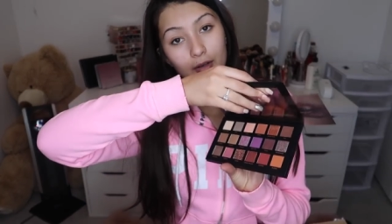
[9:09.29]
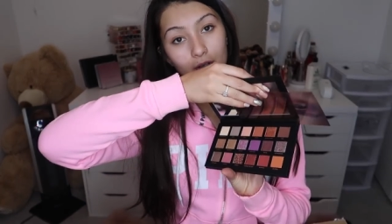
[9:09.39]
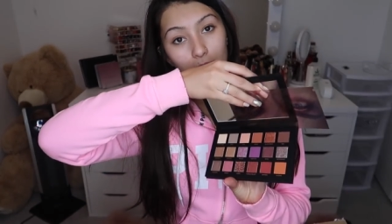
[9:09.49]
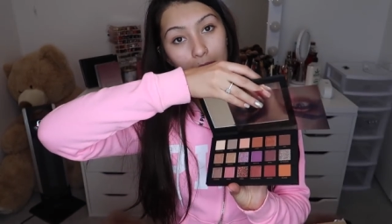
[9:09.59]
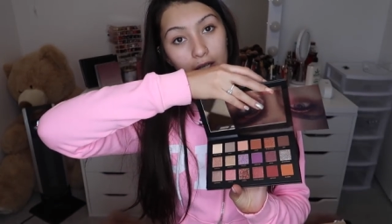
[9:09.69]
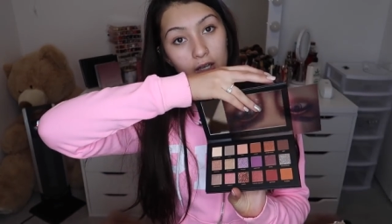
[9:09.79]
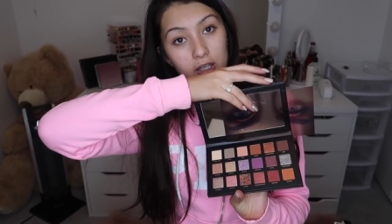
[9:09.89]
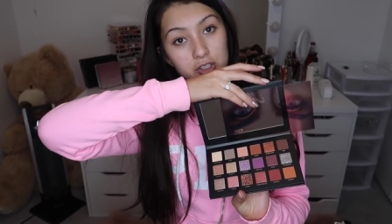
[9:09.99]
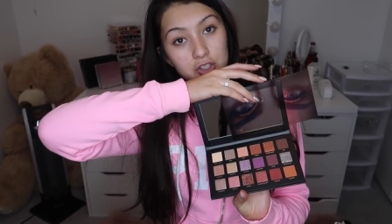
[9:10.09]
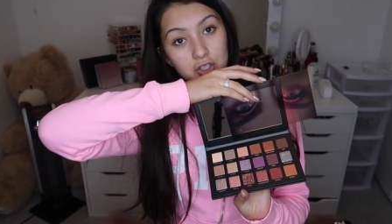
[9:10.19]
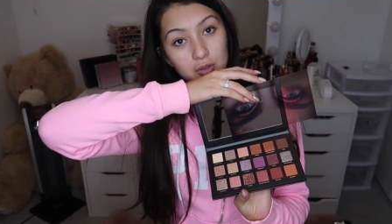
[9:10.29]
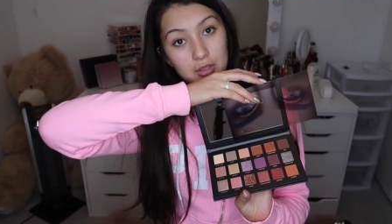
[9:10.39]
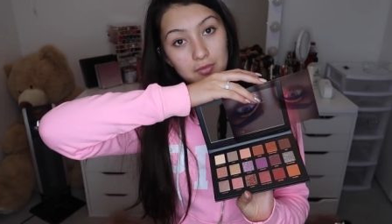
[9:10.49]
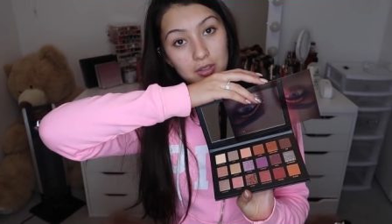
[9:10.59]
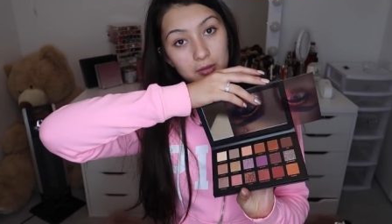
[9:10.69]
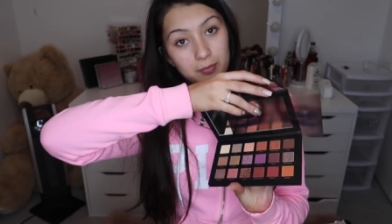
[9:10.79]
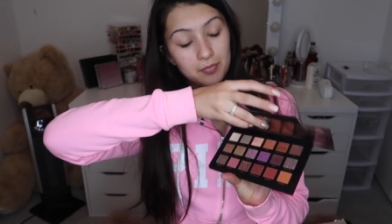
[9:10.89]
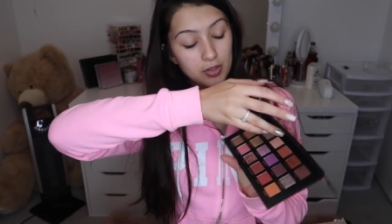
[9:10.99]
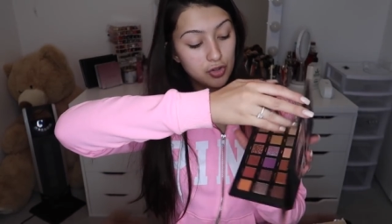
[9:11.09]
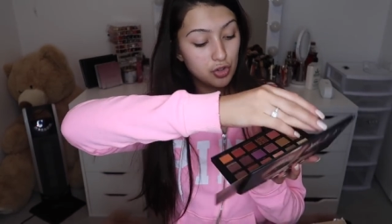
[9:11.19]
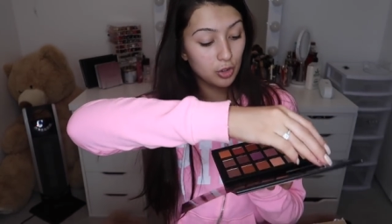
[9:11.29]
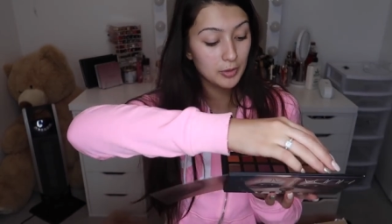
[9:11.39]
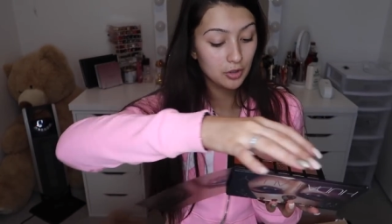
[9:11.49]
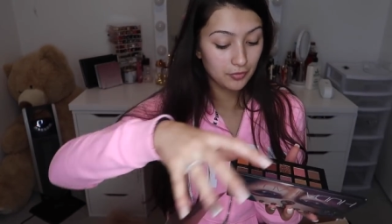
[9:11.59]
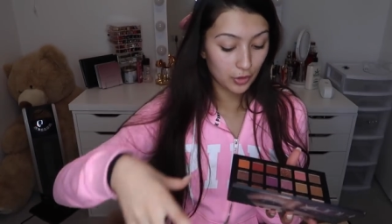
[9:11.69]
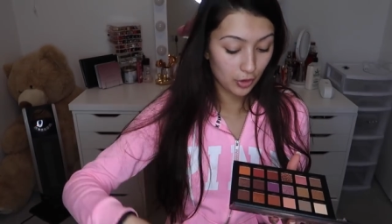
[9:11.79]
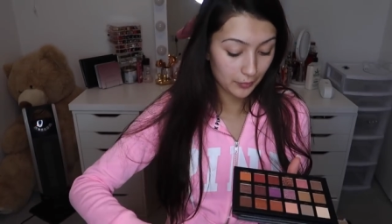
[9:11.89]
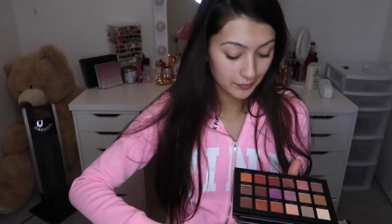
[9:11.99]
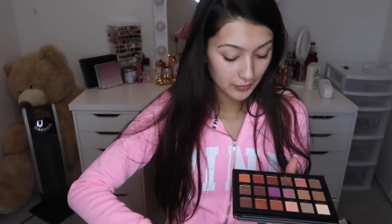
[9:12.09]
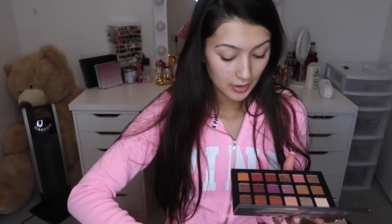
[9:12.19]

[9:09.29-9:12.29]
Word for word: Oh my gosh, don't even. So beautiful.